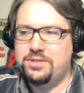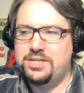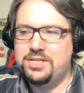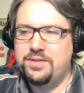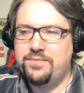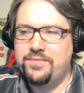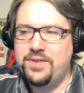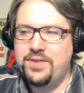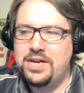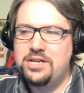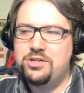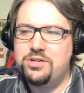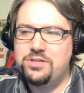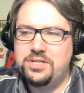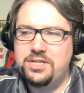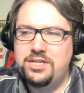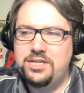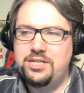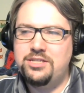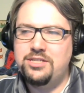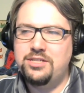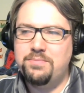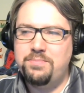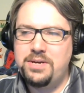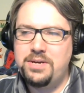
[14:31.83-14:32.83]
because Avengers
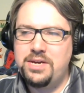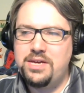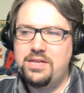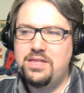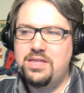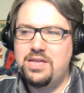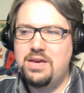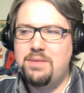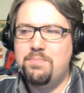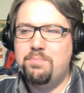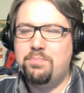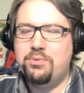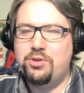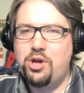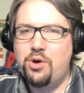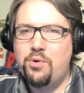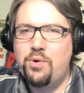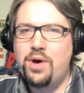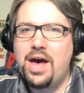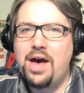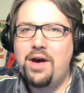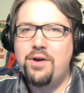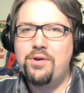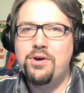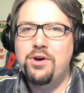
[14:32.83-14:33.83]
needs to be the
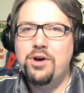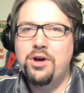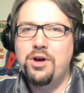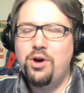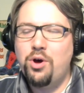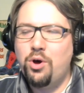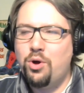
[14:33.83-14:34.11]
blowout.